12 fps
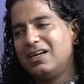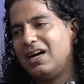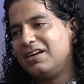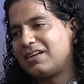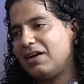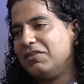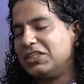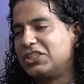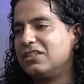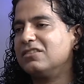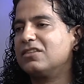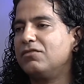I travel
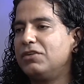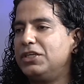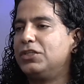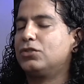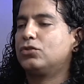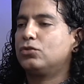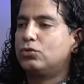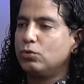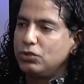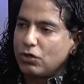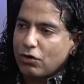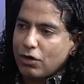extensively
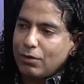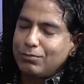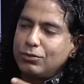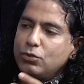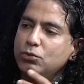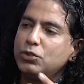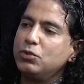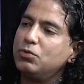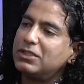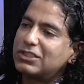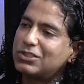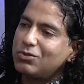to Europe, to
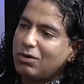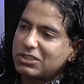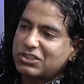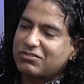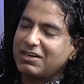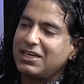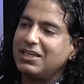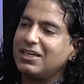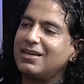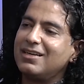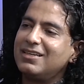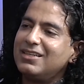US, to
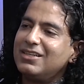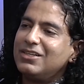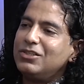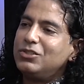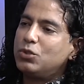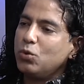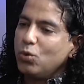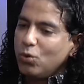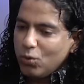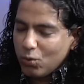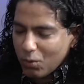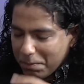Australia,
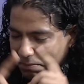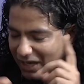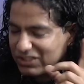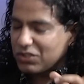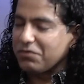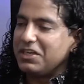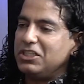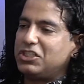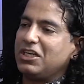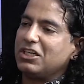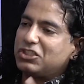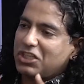to parts of
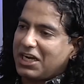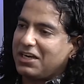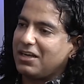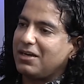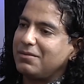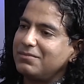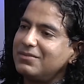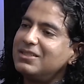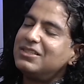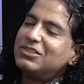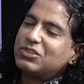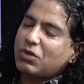Asia, China.
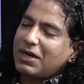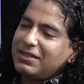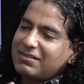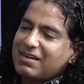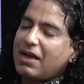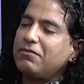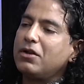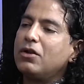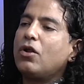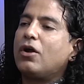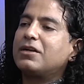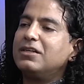So I travel
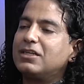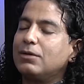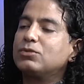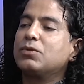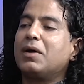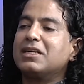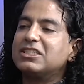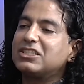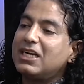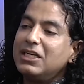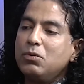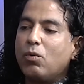a lot in terms of
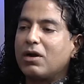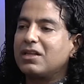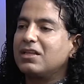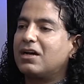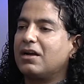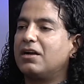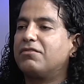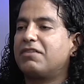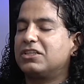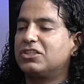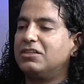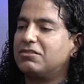understanding what are the current
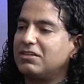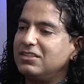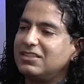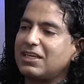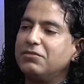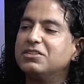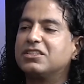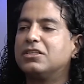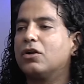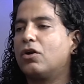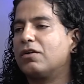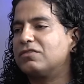fashion trends. I
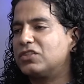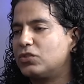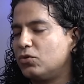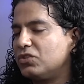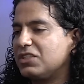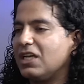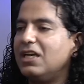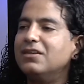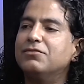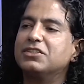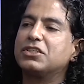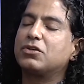visit a lot of stores, I
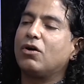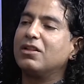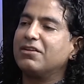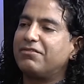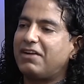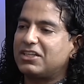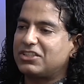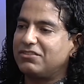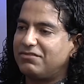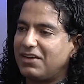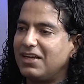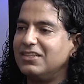visit all the
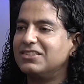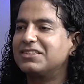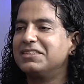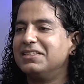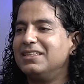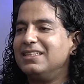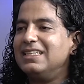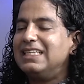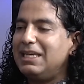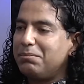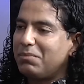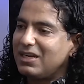fashion fairs,
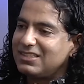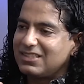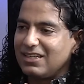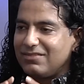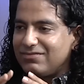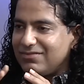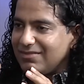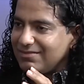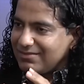keep myself